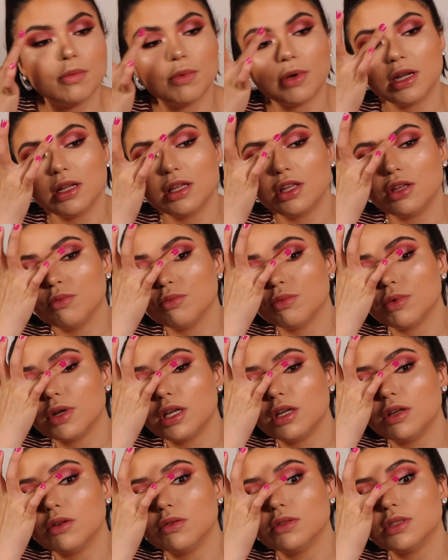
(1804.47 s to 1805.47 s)
wouldn't
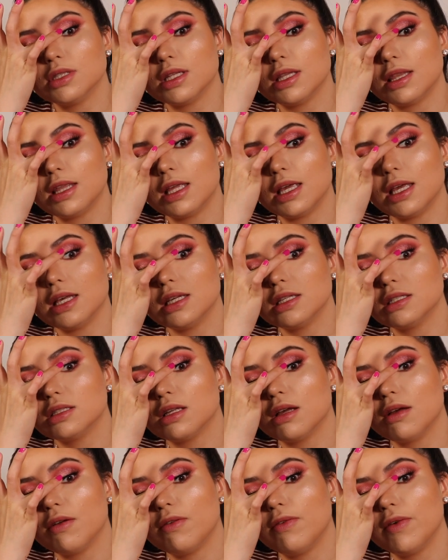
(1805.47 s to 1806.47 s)
reuse these
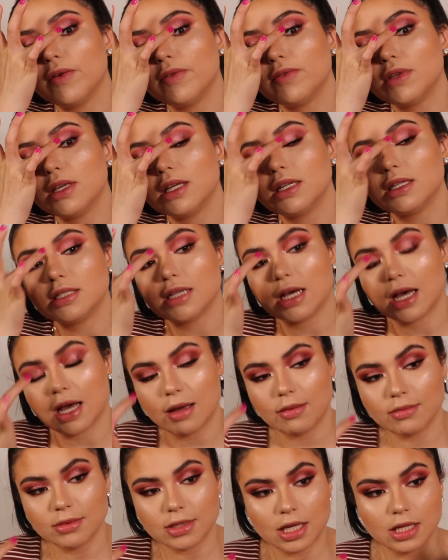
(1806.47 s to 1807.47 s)
15
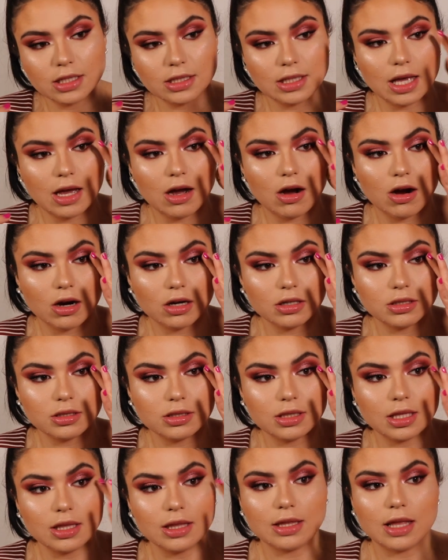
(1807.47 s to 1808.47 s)
times because they are
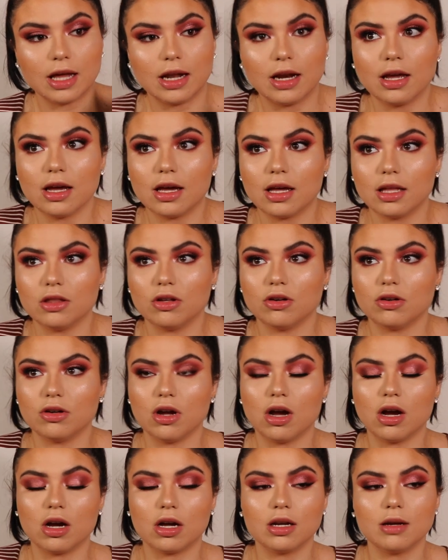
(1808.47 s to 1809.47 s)
synthetic and they're
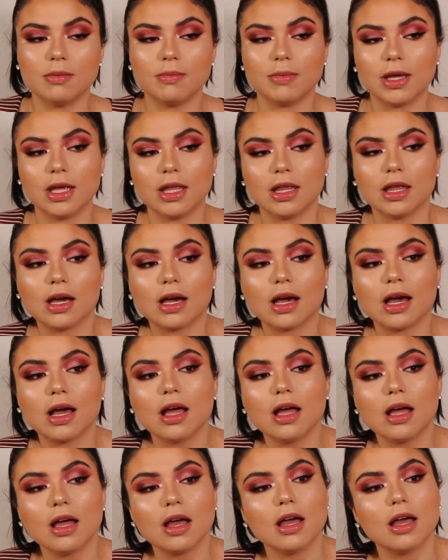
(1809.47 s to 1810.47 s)
not going to be like
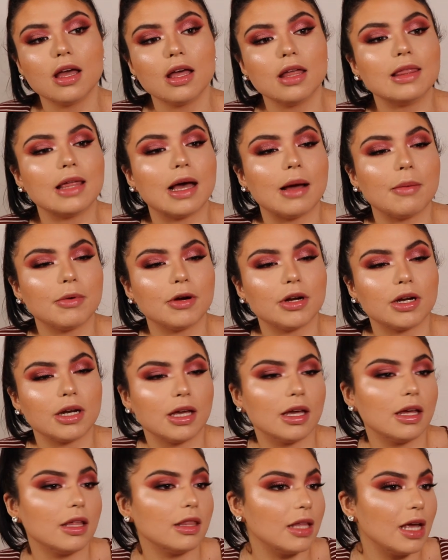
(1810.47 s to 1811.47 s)
that
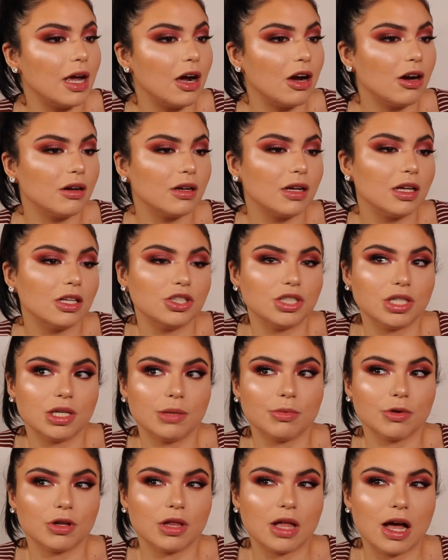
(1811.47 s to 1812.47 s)
pretty. And they are a
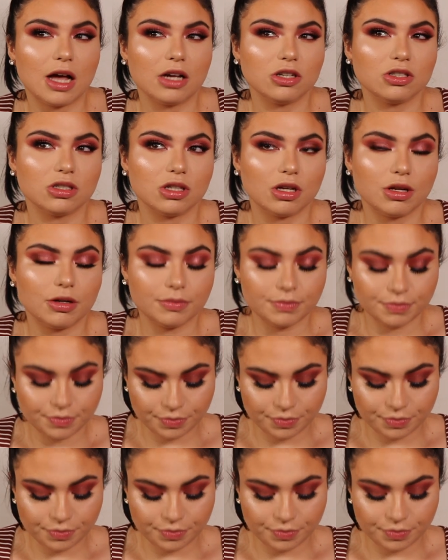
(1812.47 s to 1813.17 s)
cheaper lash. So